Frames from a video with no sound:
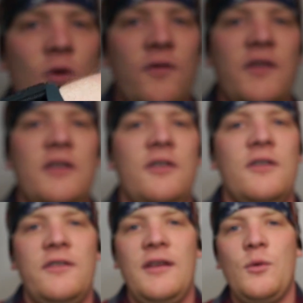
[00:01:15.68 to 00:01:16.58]
more
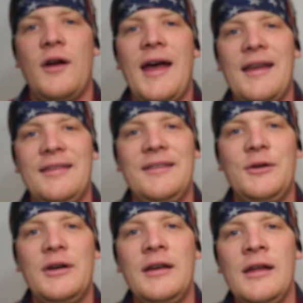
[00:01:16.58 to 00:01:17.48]
features that were added
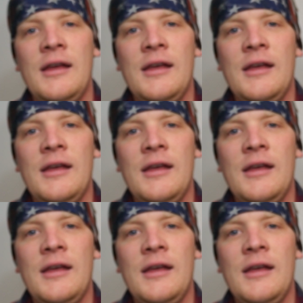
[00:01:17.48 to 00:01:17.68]
to it.